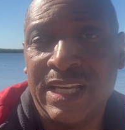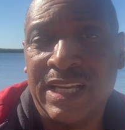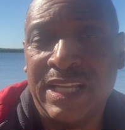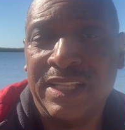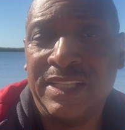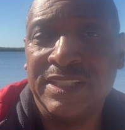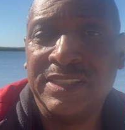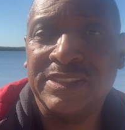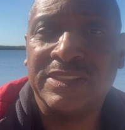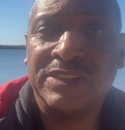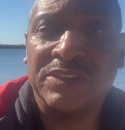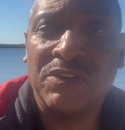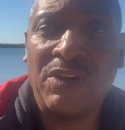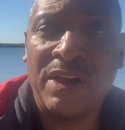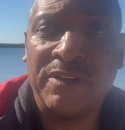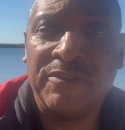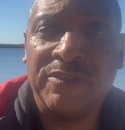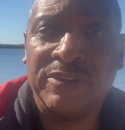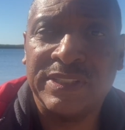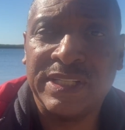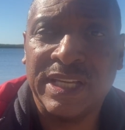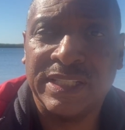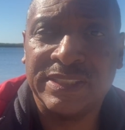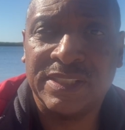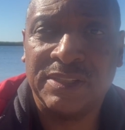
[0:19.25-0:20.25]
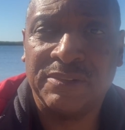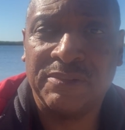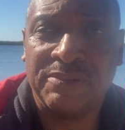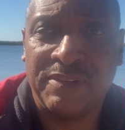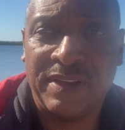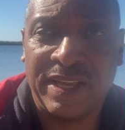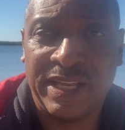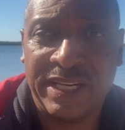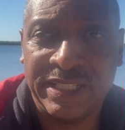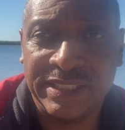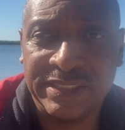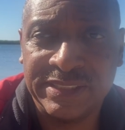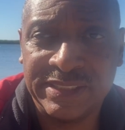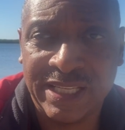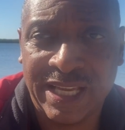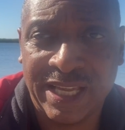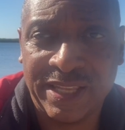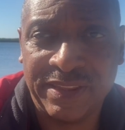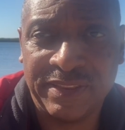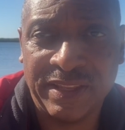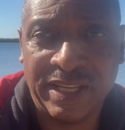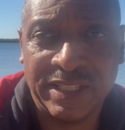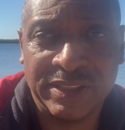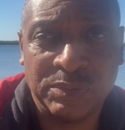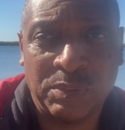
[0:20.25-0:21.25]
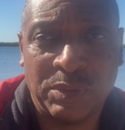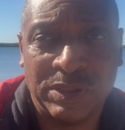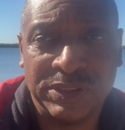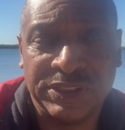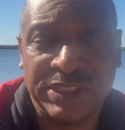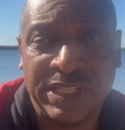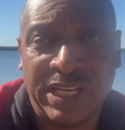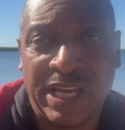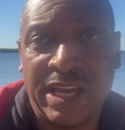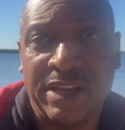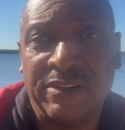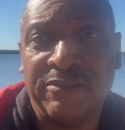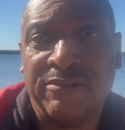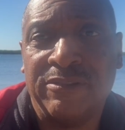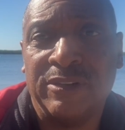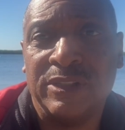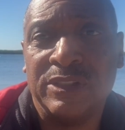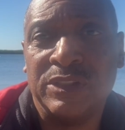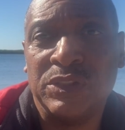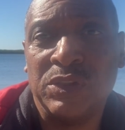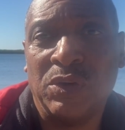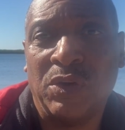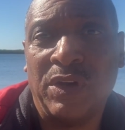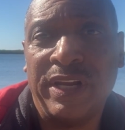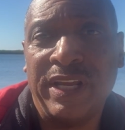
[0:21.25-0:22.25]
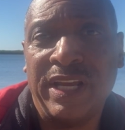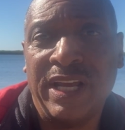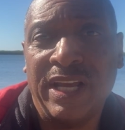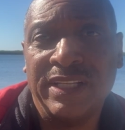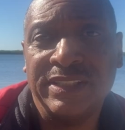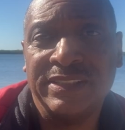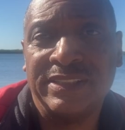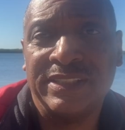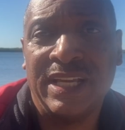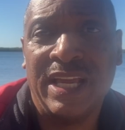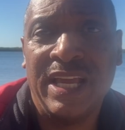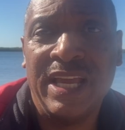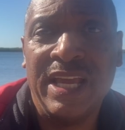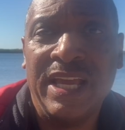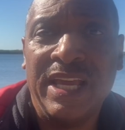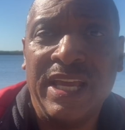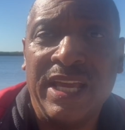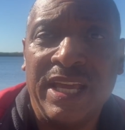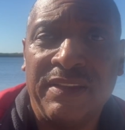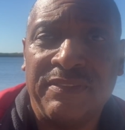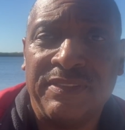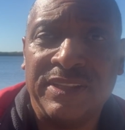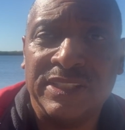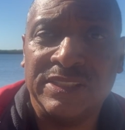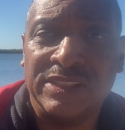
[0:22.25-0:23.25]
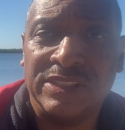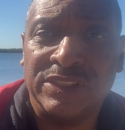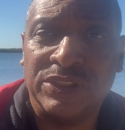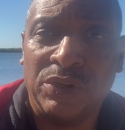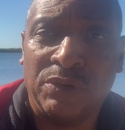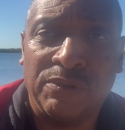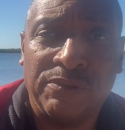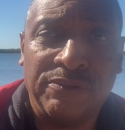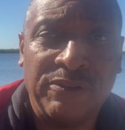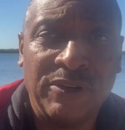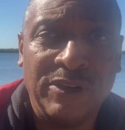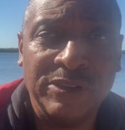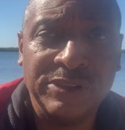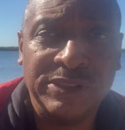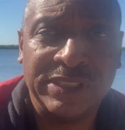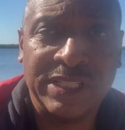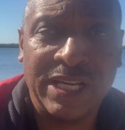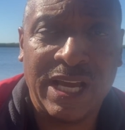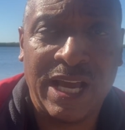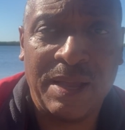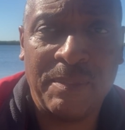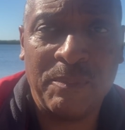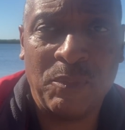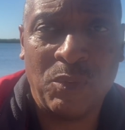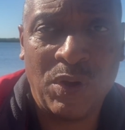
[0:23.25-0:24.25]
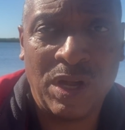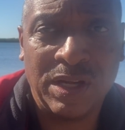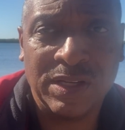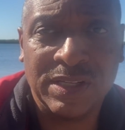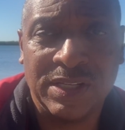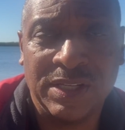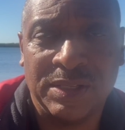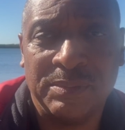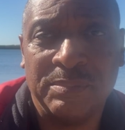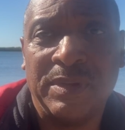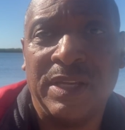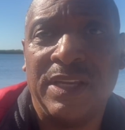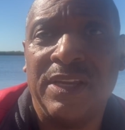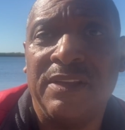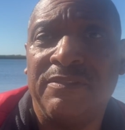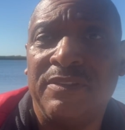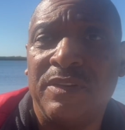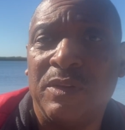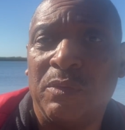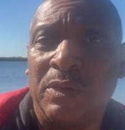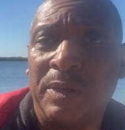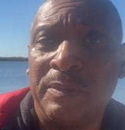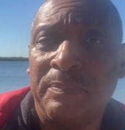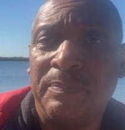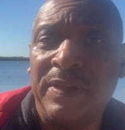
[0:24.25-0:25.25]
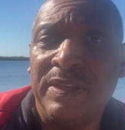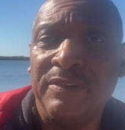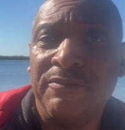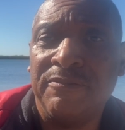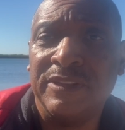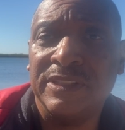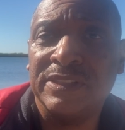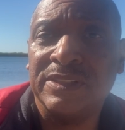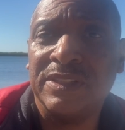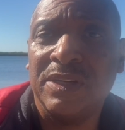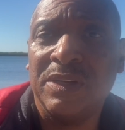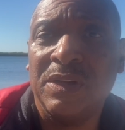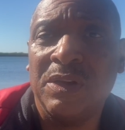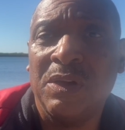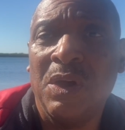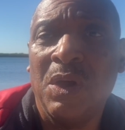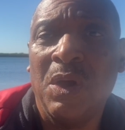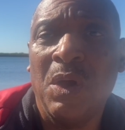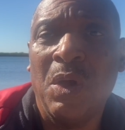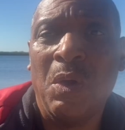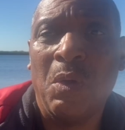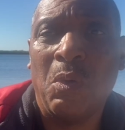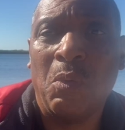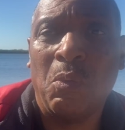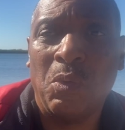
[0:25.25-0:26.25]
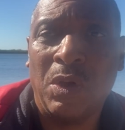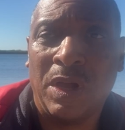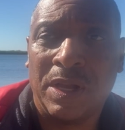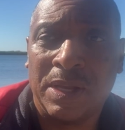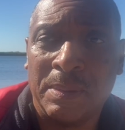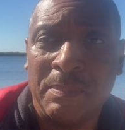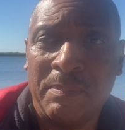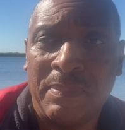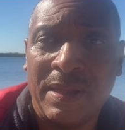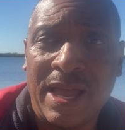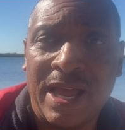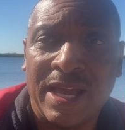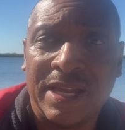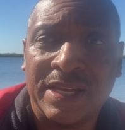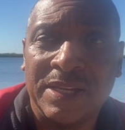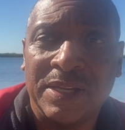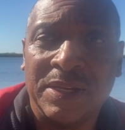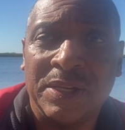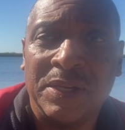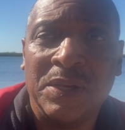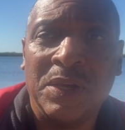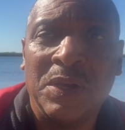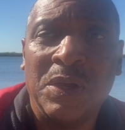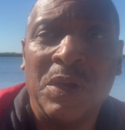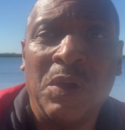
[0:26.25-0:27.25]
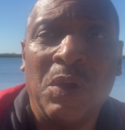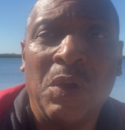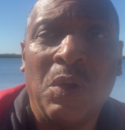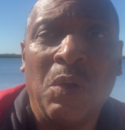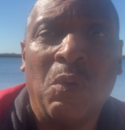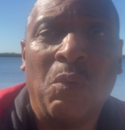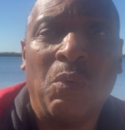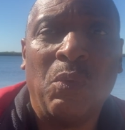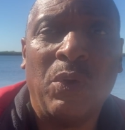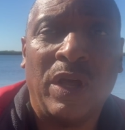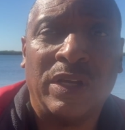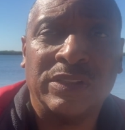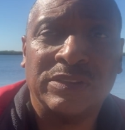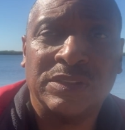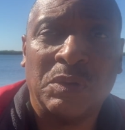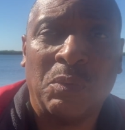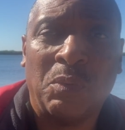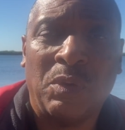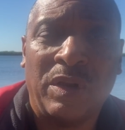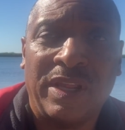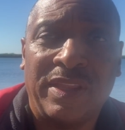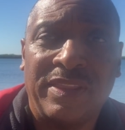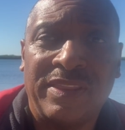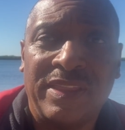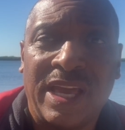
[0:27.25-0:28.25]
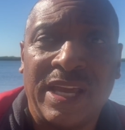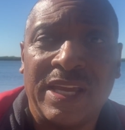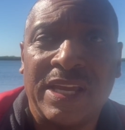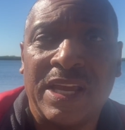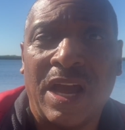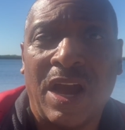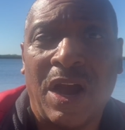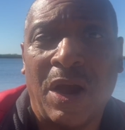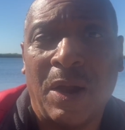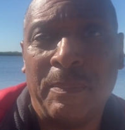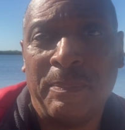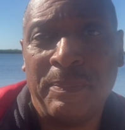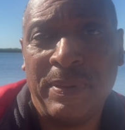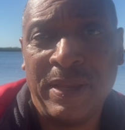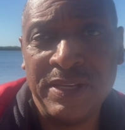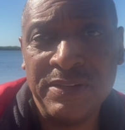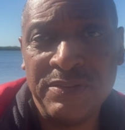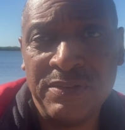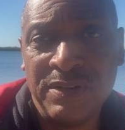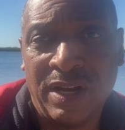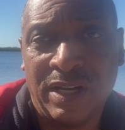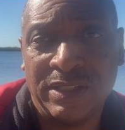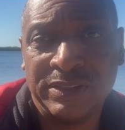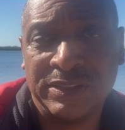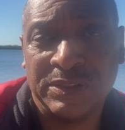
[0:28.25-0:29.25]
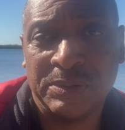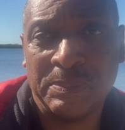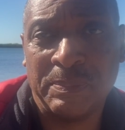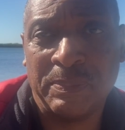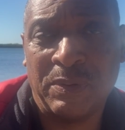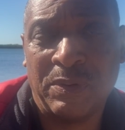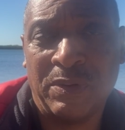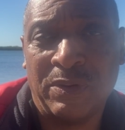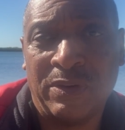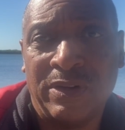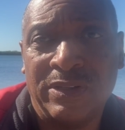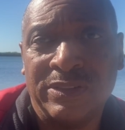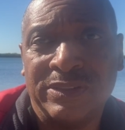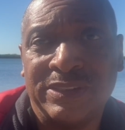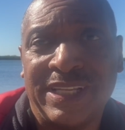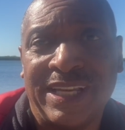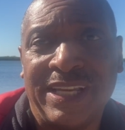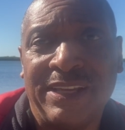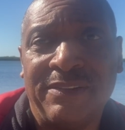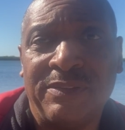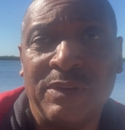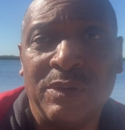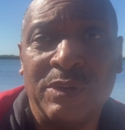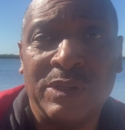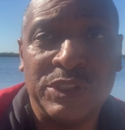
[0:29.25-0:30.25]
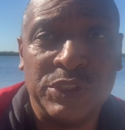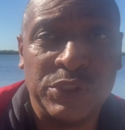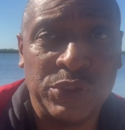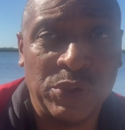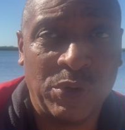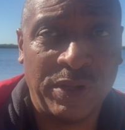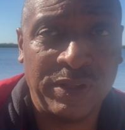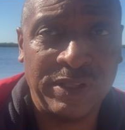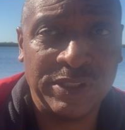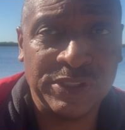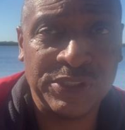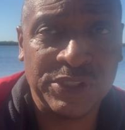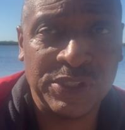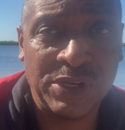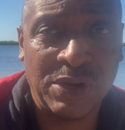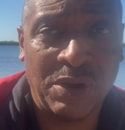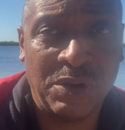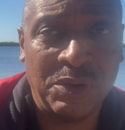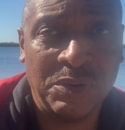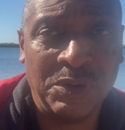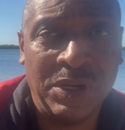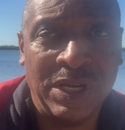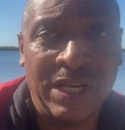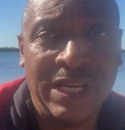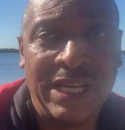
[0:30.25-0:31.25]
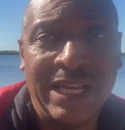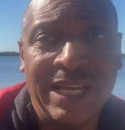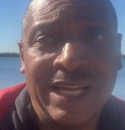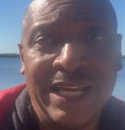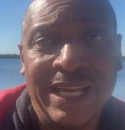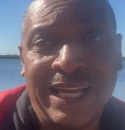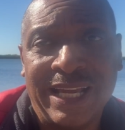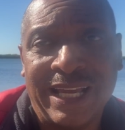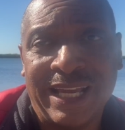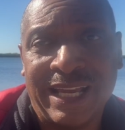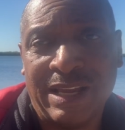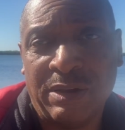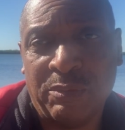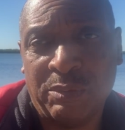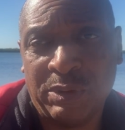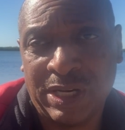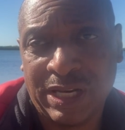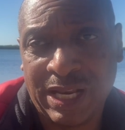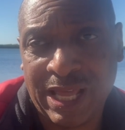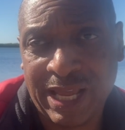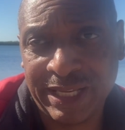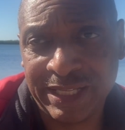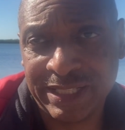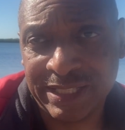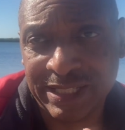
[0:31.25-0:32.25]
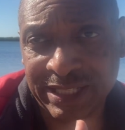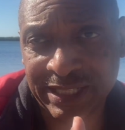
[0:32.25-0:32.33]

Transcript: This is Greg for Tesla Fan Insight. Thanks once again for joining us. If this is your first time, welcome. If you're a repeat visitor, welcome back. We also want to thank our Patreon supporters. If you enjoy the show and would like